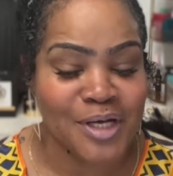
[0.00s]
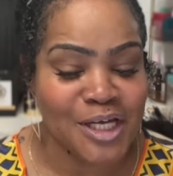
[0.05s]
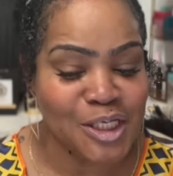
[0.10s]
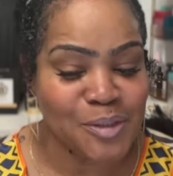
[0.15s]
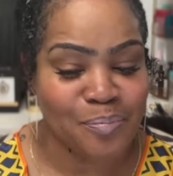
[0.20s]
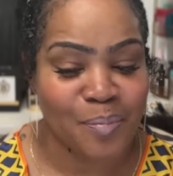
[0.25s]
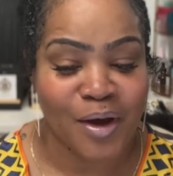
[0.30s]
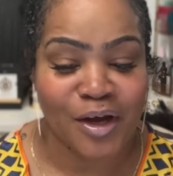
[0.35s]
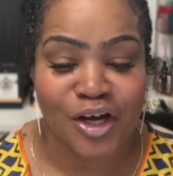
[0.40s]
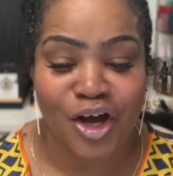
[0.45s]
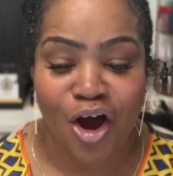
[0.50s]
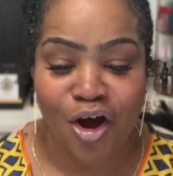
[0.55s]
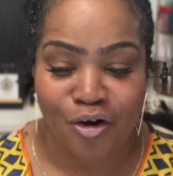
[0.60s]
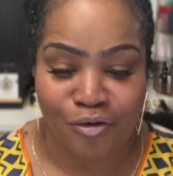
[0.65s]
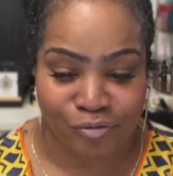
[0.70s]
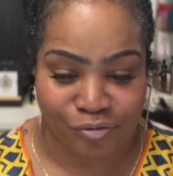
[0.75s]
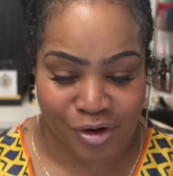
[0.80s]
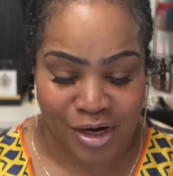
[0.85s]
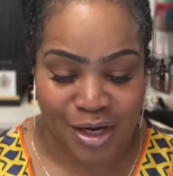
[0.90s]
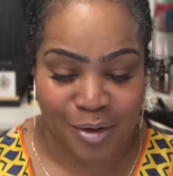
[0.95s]
is
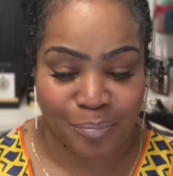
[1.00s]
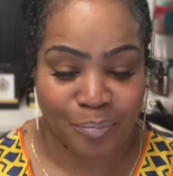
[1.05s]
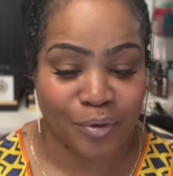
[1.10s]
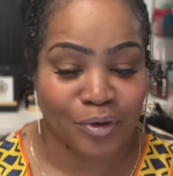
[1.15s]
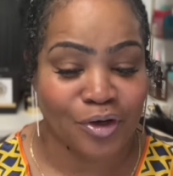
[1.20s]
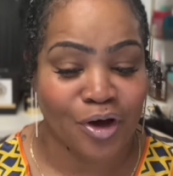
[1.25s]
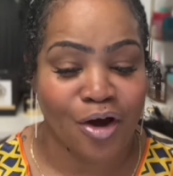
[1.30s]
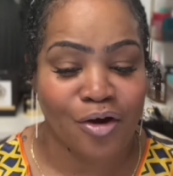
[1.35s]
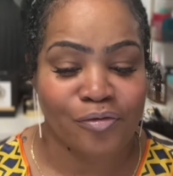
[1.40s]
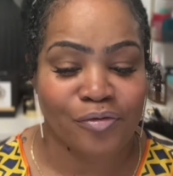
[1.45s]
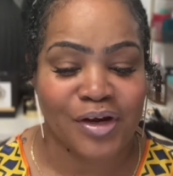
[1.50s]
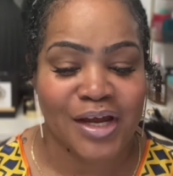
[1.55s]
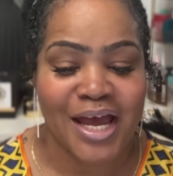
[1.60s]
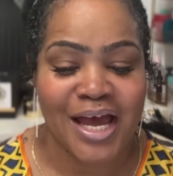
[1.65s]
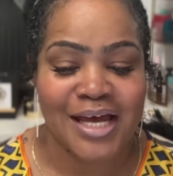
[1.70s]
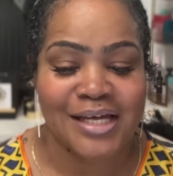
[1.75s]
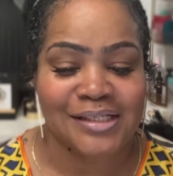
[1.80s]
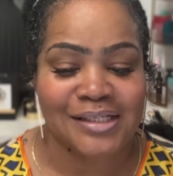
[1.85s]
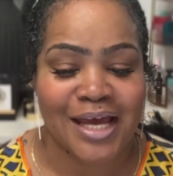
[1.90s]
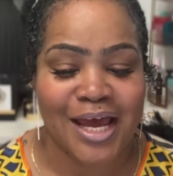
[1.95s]
Bvlgari. Bvlgari
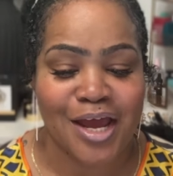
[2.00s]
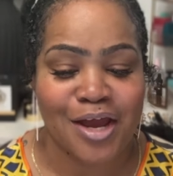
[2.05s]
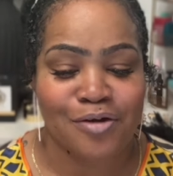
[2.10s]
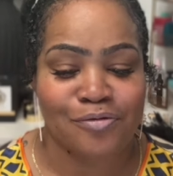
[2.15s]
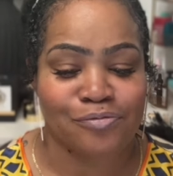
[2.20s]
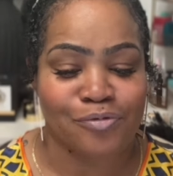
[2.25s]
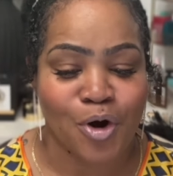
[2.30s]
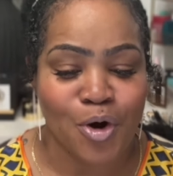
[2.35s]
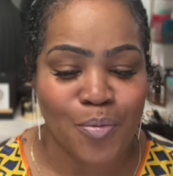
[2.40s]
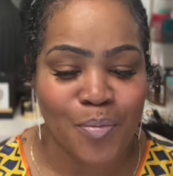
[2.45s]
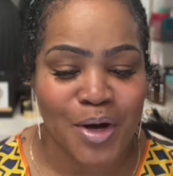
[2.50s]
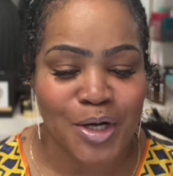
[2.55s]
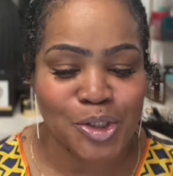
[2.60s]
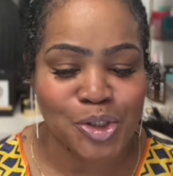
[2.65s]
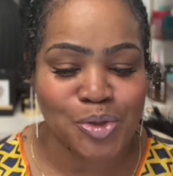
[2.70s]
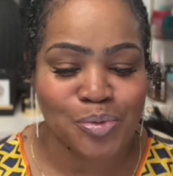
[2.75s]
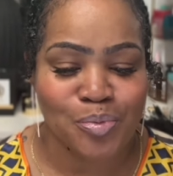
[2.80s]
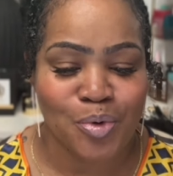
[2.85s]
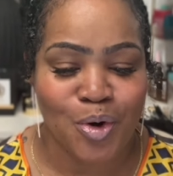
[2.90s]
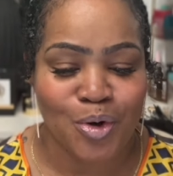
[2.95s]
has a Roma
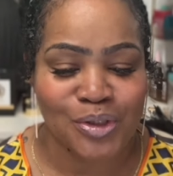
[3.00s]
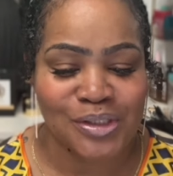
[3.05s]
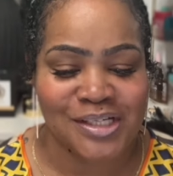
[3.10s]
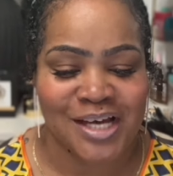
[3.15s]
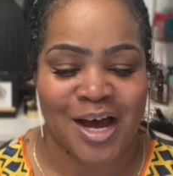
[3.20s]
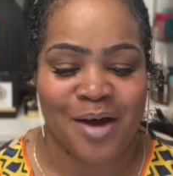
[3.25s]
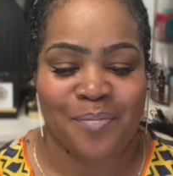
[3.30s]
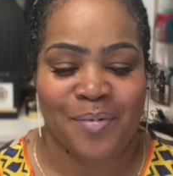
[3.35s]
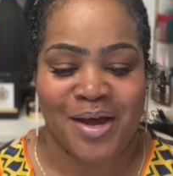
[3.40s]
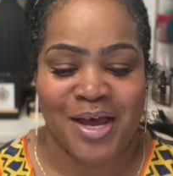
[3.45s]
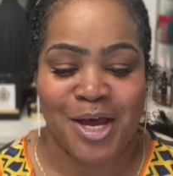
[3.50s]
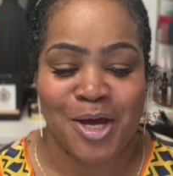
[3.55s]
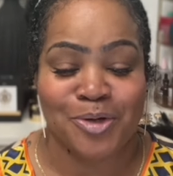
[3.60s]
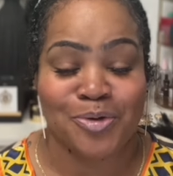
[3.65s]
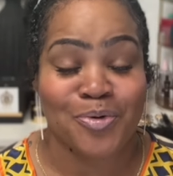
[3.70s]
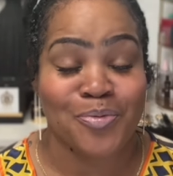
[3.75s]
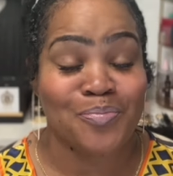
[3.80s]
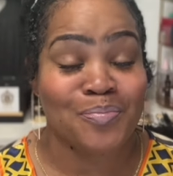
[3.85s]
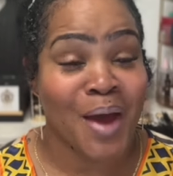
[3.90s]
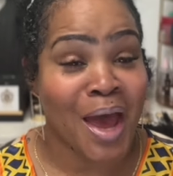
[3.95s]
small top
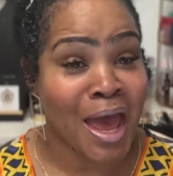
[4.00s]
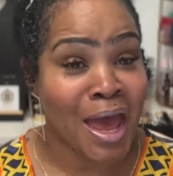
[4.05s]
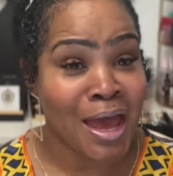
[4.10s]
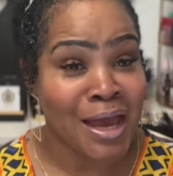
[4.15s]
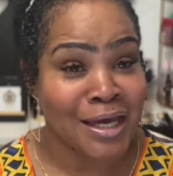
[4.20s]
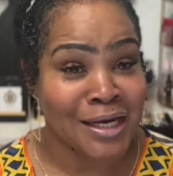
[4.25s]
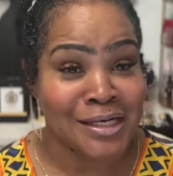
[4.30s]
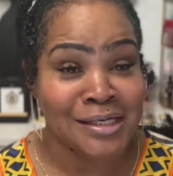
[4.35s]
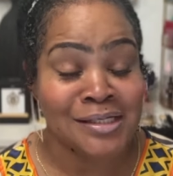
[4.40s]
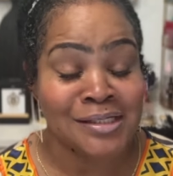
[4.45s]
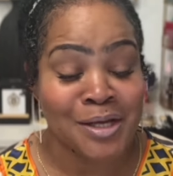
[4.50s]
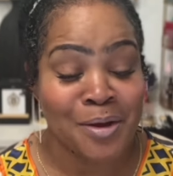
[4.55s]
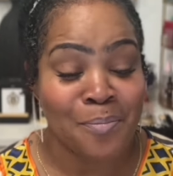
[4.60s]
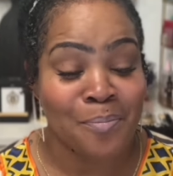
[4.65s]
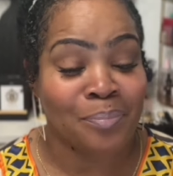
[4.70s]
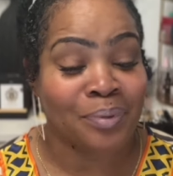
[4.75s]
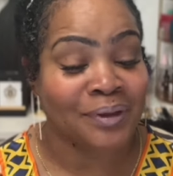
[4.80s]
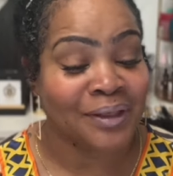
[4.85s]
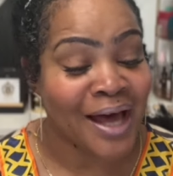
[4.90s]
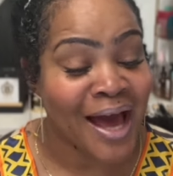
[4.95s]
handle bag. It is in
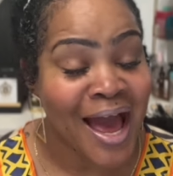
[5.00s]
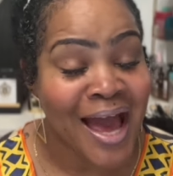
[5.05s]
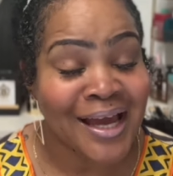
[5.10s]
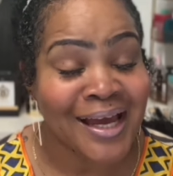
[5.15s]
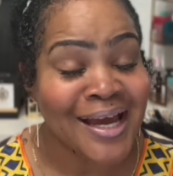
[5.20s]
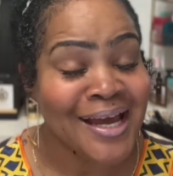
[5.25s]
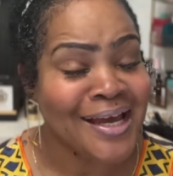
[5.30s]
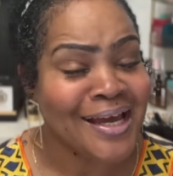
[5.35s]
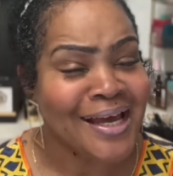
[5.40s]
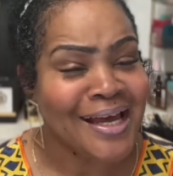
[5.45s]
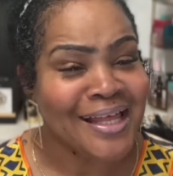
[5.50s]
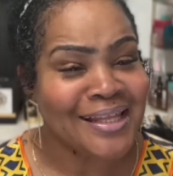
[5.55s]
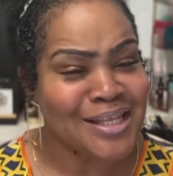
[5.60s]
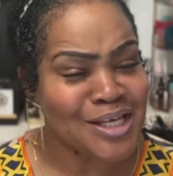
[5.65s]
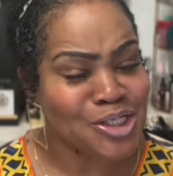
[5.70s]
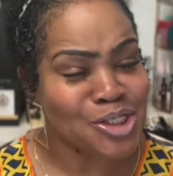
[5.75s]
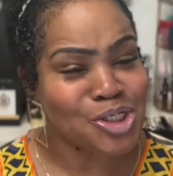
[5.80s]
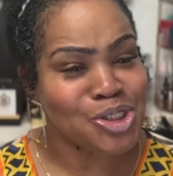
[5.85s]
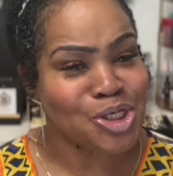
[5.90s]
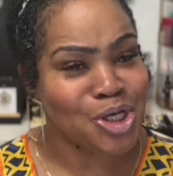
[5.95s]
black.
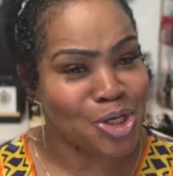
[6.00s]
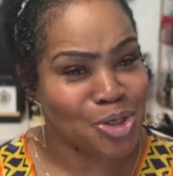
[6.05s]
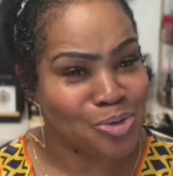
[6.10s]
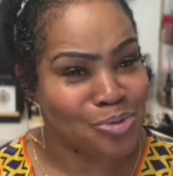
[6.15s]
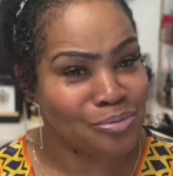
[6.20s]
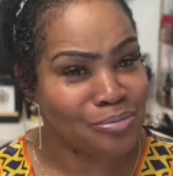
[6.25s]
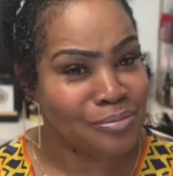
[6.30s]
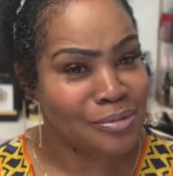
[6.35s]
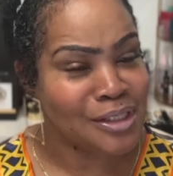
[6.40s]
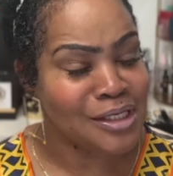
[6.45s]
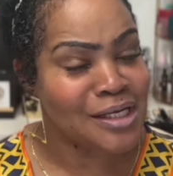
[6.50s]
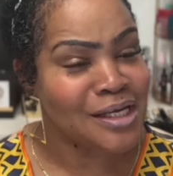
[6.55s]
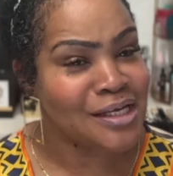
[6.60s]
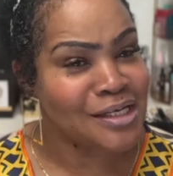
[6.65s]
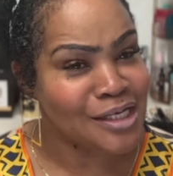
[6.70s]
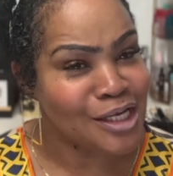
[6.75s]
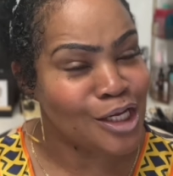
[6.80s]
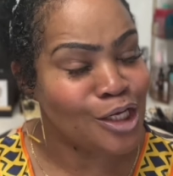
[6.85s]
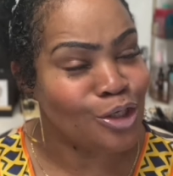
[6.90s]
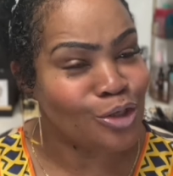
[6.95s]
This is cute.
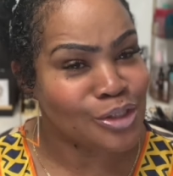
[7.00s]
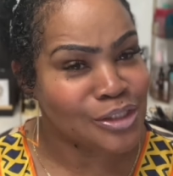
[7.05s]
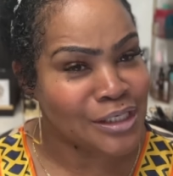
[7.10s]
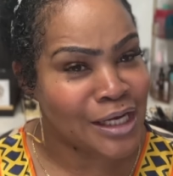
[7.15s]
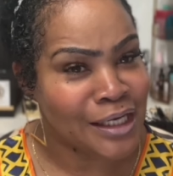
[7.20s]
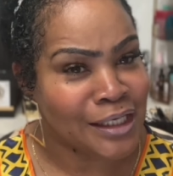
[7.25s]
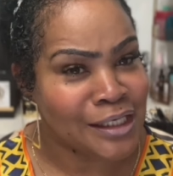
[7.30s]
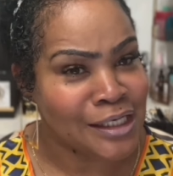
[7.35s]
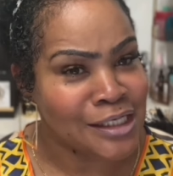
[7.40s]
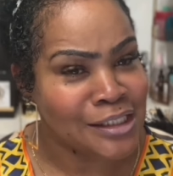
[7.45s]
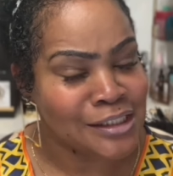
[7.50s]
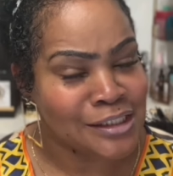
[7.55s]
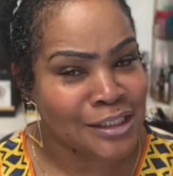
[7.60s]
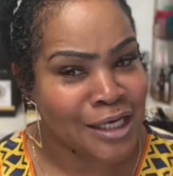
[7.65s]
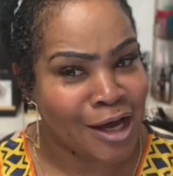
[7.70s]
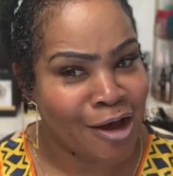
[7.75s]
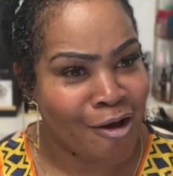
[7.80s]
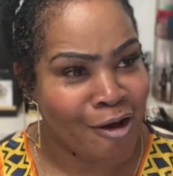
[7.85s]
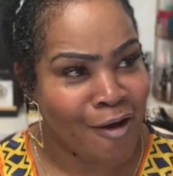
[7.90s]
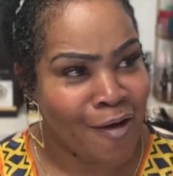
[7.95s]
It looks like it's
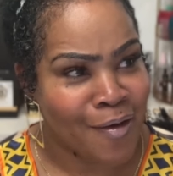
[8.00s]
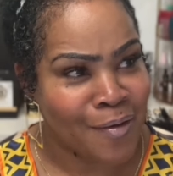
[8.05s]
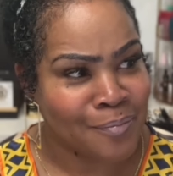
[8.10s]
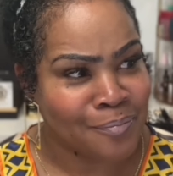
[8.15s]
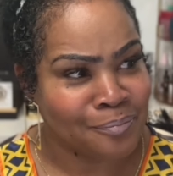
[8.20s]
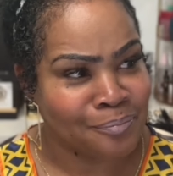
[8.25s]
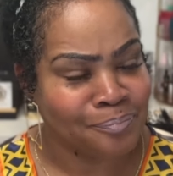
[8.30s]
I